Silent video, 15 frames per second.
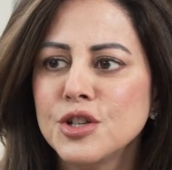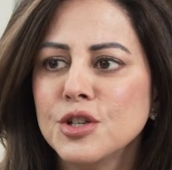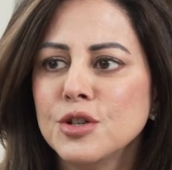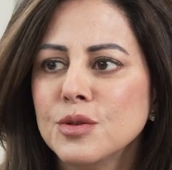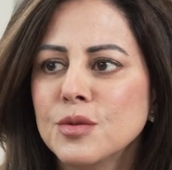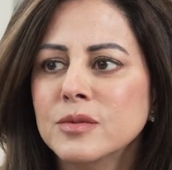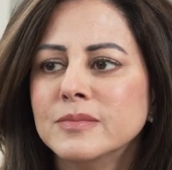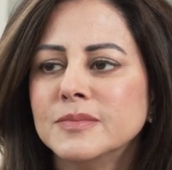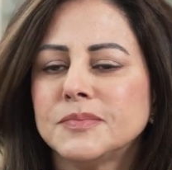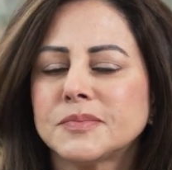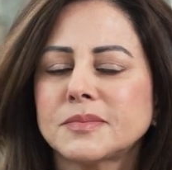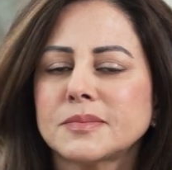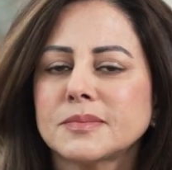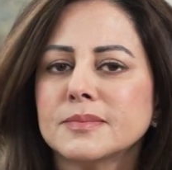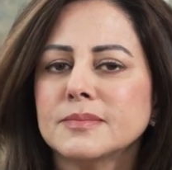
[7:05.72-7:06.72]
two,
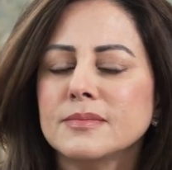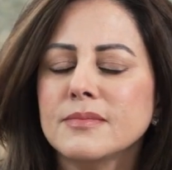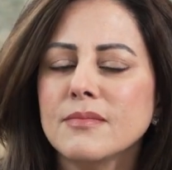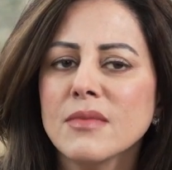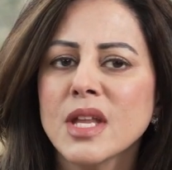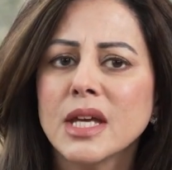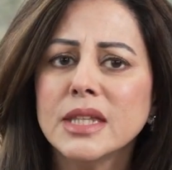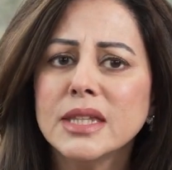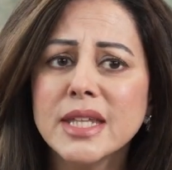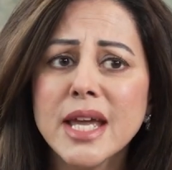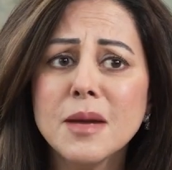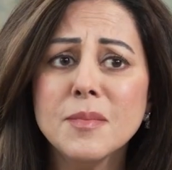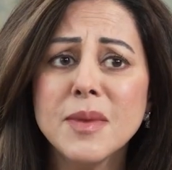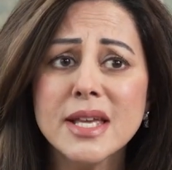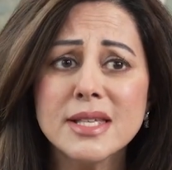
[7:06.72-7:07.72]

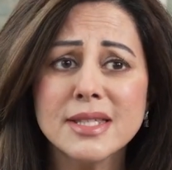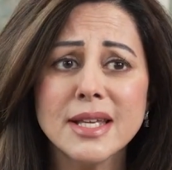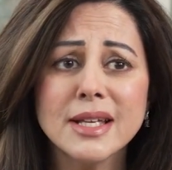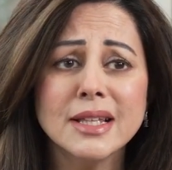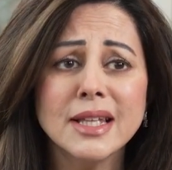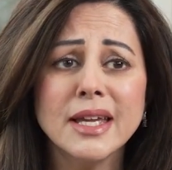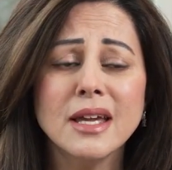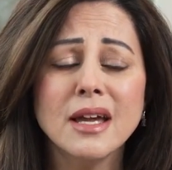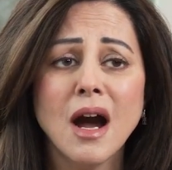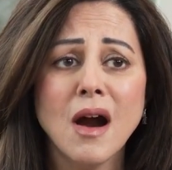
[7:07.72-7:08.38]
they basically